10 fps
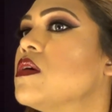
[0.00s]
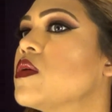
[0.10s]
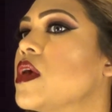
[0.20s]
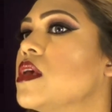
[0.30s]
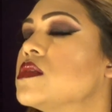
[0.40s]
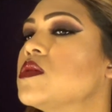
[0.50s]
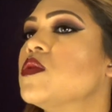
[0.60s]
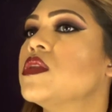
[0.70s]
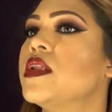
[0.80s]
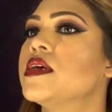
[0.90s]
Okay,
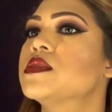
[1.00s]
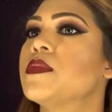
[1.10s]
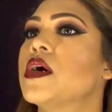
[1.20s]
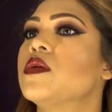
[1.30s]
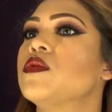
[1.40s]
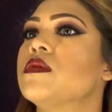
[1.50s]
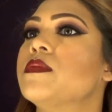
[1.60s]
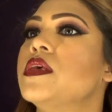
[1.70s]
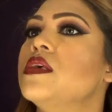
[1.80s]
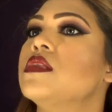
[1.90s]
so the next part will
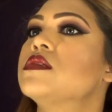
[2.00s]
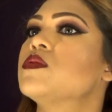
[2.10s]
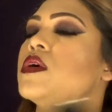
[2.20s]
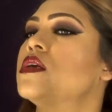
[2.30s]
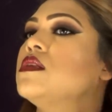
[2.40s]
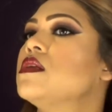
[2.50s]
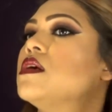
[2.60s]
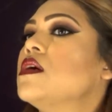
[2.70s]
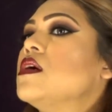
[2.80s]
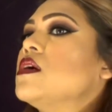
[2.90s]
be this one.
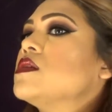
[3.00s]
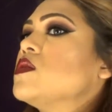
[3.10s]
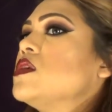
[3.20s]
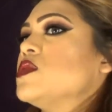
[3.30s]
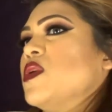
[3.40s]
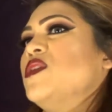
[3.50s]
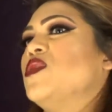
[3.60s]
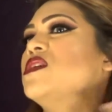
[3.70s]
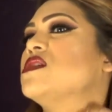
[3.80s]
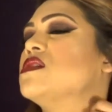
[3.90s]
So this one you
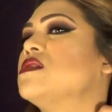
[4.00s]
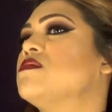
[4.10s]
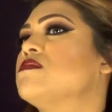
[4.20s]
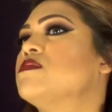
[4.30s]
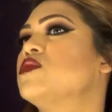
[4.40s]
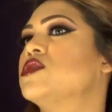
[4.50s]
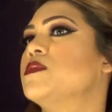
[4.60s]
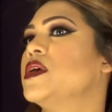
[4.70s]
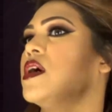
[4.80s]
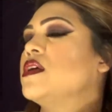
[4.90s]
can just push it
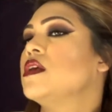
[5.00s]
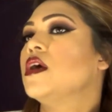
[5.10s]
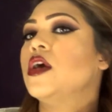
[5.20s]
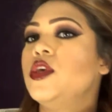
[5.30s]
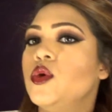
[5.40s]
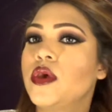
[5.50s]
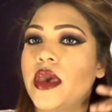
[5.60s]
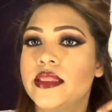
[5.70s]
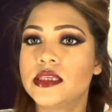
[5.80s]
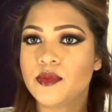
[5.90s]
behind. You can,
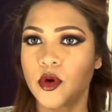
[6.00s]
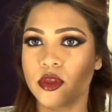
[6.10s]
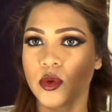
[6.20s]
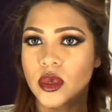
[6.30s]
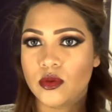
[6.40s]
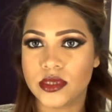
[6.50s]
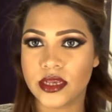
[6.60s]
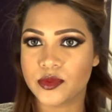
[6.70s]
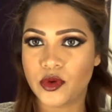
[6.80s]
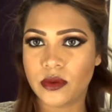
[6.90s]
at this point you can use
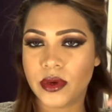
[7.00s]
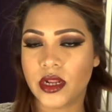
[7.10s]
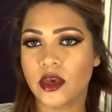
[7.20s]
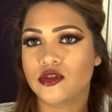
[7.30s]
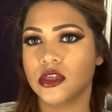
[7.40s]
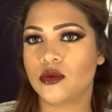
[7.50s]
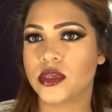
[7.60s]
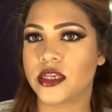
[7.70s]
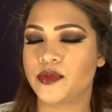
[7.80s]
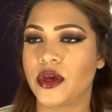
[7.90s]
hairspray, but I usually use
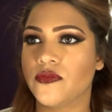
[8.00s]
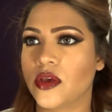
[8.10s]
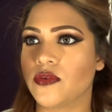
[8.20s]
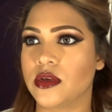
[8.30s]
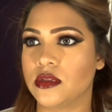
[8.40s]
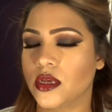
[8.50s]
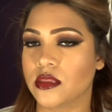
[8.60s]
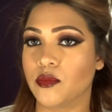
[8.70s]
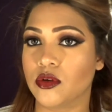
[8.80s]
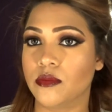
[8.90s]
hairspray after I've curled like
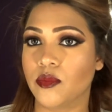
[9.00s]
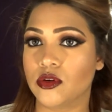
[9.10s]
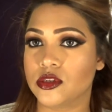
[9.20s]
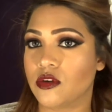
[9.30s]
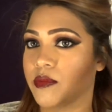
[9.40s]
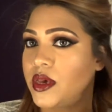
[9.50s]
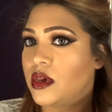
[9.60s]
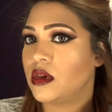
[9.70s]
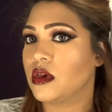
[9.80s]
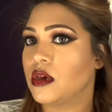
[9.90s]
the bottom portion of my hair.